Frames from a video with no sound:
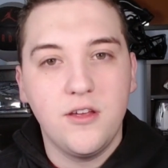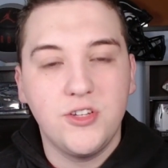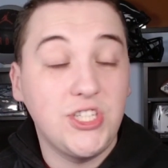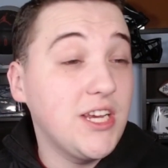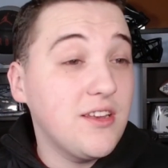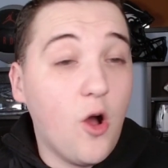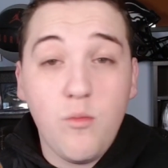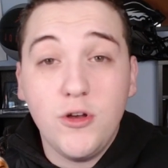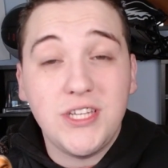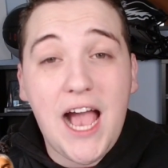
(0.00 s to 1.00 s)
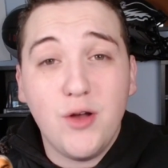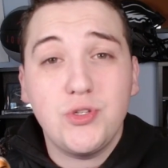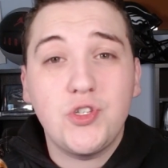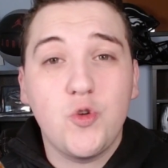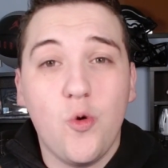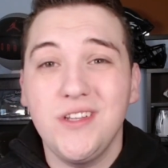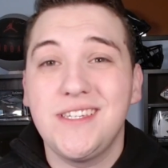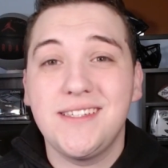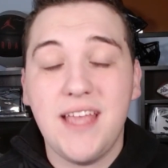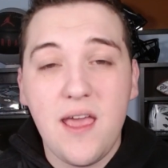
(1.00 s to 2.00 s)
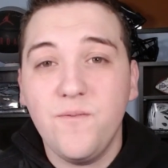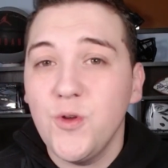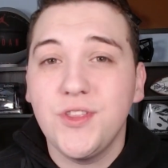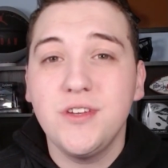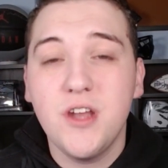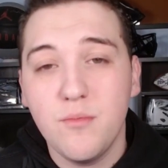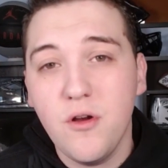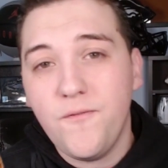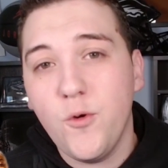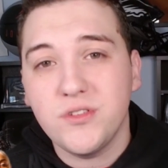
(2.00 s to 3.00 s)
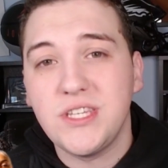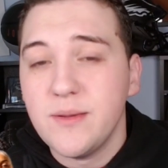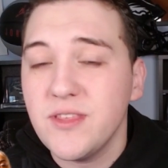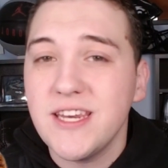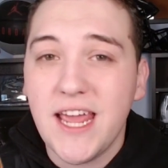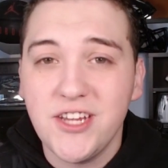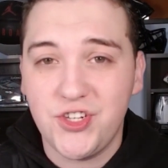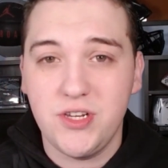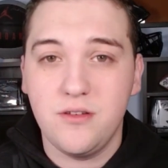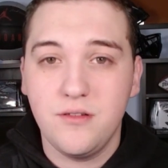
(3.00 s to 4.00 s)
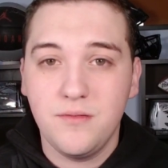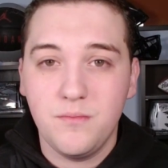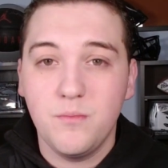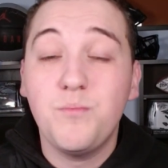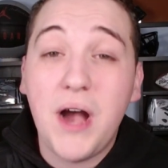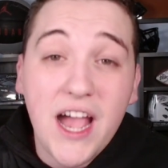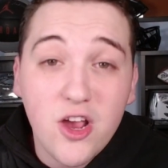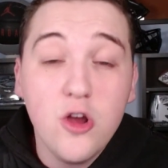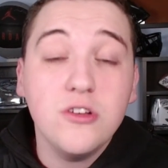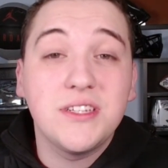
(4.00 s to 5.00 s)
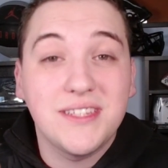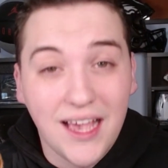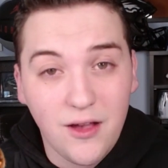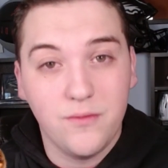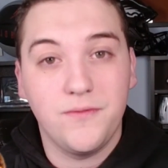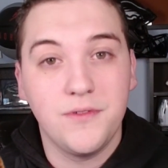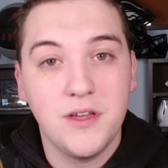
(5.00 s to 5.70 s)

She almost outscored Stanford, the number four team in the nation, by herself.